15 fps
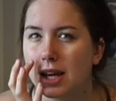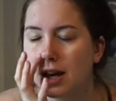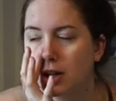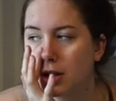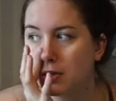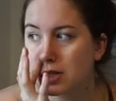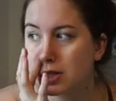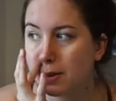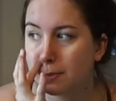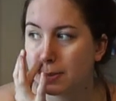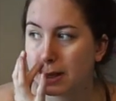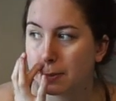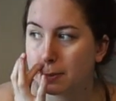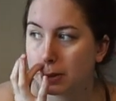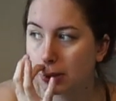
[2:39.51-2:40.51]
I know some
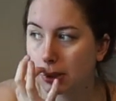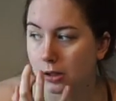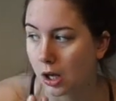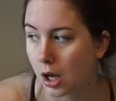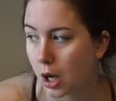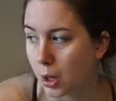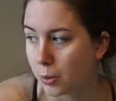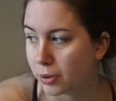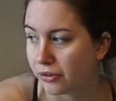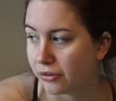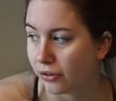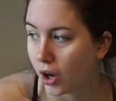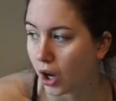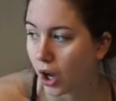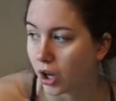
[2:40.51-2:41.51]
people
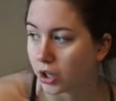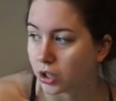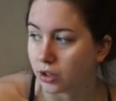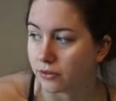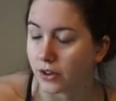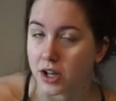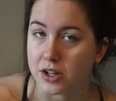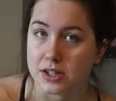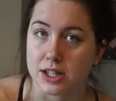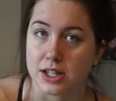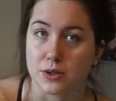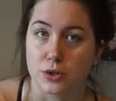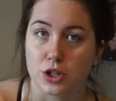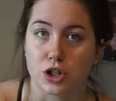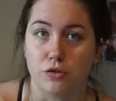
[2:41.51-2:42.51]
prefer
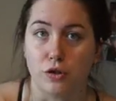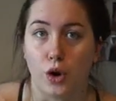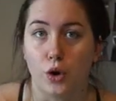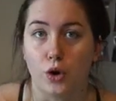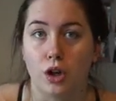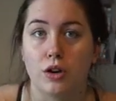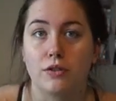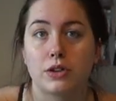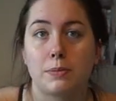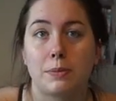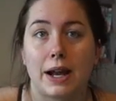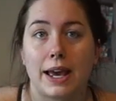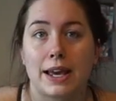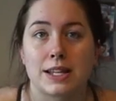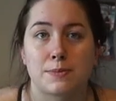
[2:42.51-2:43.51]
universities which are all over the
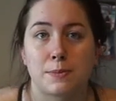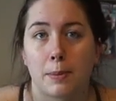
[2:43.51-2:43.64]
place,